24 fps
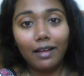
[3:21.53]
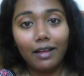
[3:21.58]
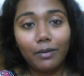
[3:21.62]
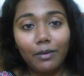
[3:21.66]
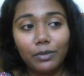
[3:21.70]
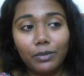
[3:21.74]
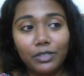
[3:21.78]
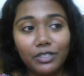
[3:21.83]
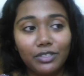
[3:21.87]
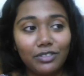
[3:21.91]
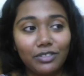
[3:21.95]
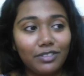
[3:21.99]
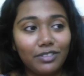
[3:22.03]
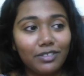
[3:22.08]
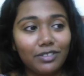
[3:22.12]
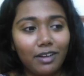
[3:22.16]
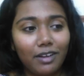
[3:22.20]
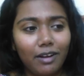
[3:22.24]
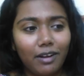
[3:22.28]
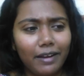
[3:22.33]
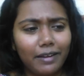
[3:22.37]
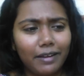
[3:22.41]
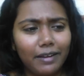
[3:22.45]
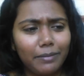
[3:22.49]
which is
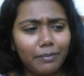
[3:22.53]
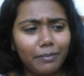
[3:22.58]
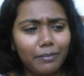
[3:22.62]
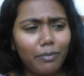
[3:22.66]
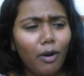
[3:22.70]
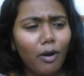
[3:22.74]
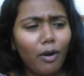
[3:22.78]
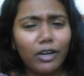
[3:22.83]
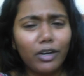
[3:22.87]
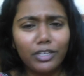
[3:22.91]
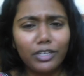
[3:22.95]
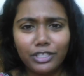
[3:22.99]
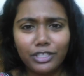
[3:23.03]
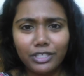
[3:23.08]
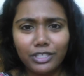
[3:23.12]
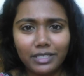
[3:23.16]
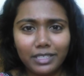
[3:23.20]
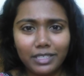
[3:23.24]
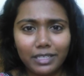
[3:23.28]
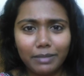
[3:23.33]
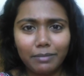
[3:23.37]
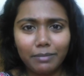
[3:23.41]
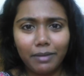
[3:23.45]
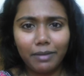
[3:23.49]
kind of
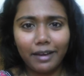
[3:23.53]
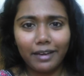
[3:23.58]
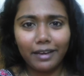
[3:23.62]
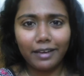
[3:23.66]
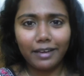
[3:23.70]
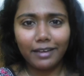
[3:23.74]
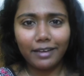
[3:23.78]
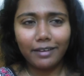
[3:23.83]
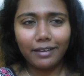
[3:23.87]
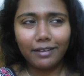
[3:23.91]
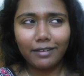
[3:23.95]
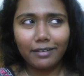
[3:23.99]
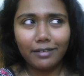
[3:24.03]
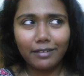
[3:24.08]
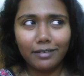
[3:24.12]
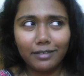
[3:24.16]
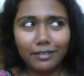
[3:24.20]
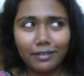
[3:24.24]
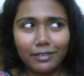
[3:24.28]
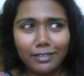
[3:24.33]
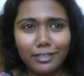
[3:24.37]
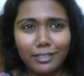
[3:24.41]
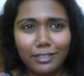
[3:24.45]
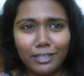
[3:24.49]
partially my
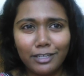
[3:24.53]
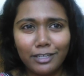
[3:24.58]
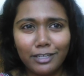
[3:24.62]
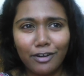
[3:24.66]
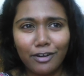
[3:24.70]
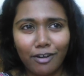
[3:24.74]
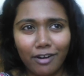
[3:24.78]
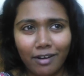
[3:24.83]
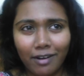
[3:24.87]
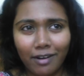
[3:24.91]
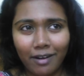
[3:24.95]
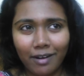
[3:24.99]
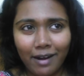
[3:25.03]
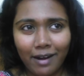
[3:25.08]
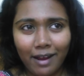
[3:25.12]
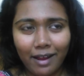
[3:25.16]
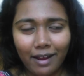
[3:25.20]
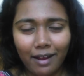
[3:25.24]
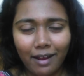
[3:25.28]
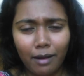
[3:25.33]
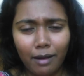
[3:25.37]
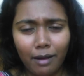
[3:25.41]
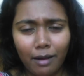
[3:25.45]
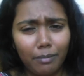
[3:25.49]
dinner
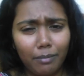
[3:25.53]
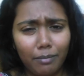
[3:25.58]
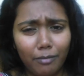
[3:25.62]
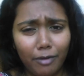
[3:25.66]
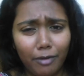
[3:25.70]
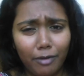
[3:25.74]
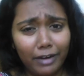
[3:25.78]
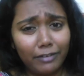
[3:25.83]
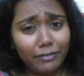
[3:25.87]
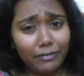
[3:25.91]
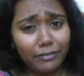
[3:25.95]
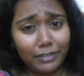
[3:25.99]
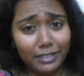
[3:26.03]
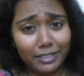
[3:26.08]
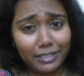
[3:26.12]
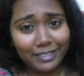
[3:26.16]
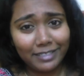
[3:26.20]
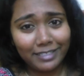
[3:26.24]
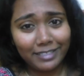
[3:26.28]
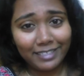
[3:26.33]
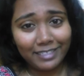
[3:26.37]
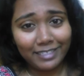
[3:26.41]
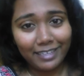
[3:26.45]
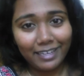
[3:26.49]
come
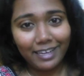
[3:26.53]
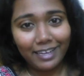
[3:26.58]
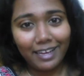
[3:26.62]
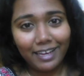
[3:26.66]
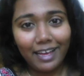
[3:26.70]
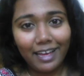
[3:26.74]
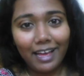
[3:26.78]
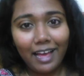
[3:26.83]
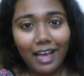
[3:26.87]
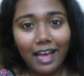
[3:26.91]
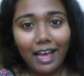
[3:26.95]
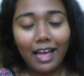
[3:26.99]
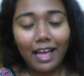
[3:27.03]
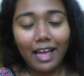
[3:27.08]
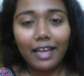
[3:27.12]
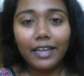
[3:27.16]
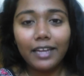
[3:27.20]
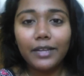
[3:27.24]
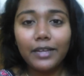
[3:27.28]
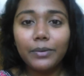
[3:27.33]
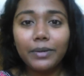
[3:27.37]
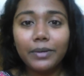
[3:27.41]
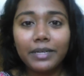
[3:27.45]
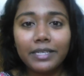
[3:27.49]
breakfast.
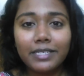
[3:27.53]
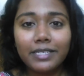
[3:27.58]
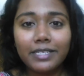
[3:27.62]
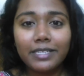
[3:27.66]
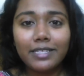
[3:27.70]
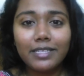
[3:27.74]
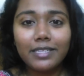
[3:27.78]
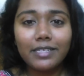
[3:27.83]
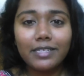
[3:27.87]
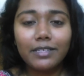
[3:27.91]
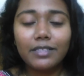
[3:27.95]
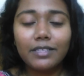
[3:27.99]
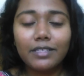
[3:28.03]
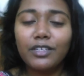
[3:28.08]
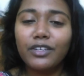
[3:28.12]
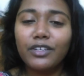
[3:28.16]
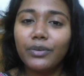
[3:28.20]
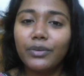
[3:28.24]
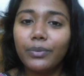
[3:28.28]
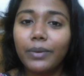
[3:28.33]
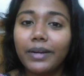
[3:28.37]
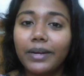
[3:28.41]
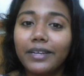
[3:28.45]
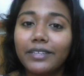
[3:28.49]
Anyways, it's a
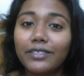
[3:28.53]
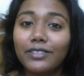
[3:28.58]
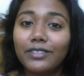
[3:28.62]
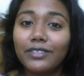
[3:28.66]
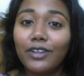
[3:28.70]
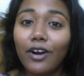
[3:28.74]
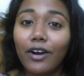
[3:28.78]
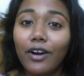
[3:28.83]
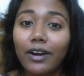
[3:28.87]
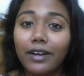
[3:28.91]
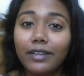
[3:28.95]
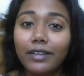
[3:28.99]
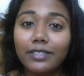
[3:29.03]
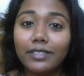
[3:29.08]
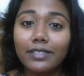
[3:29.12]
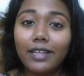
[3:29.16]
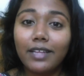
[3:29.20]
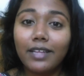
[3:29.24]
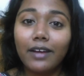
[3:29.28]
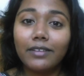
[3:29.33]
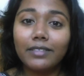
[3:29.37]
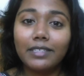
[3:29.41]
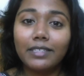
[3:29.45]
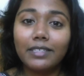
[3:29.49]
good way to start two
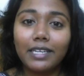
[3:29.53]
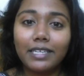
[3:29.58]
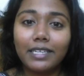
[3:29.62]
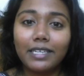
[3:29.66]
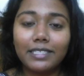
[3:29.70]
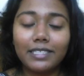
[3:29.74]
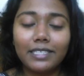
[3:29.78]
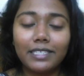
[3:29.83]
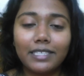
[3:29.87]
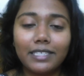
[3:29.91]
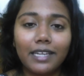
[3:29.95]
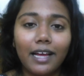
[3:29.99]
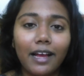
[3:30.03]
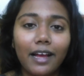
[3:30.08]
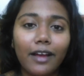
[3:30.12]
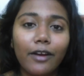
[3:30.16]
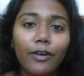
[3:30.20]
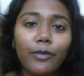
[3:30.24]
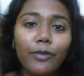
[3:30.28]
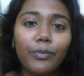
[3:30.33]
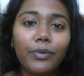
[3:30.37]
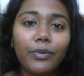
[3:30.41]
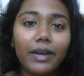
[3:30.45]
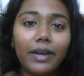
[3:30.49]
thousand eighteen. I
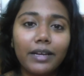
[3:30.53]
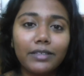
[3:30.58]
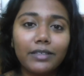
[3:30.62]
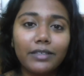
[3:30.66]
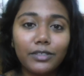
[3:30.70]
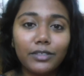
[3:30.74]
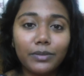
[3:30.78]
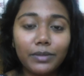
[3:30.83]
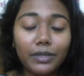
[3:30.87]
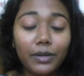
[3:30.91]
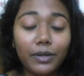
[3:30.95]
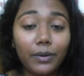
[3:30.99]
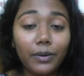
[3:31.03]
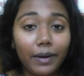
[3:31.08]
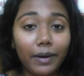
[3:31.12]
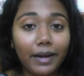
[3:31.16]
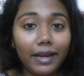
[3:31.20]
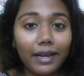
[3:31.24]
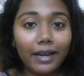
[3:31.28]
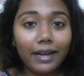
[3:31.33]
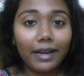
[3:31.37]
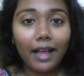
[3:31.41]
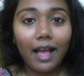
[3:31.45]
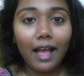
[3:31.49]
hope you guys are doing
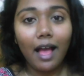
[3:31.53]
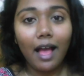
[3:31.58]
great.